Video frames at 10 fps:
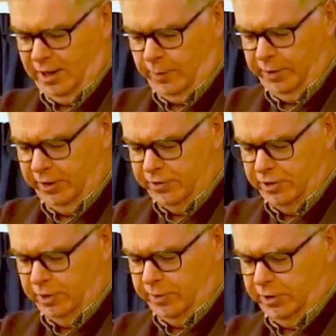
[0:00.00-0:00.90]
are we going to
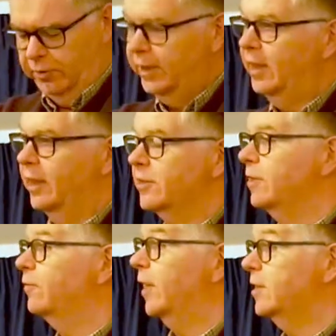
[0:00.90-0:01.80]
do with Cornelius?
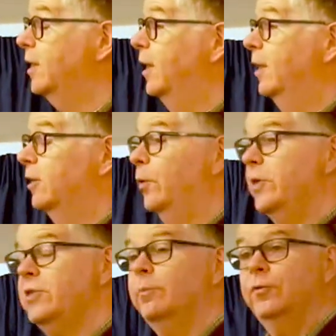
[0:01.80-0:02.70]
In fact, the
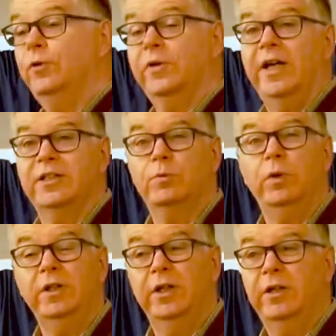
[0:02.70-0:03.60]
question before that is,
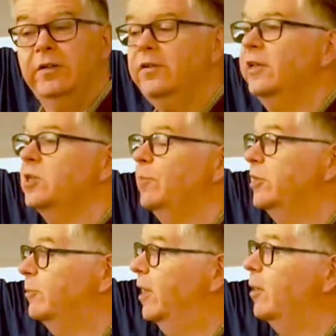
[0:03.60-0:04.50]
what on earth has
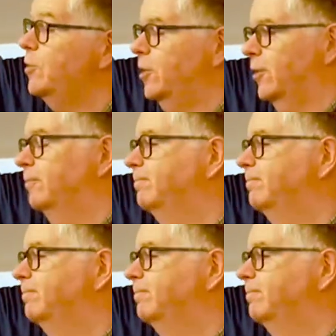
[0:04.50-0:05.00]
Peter been up to?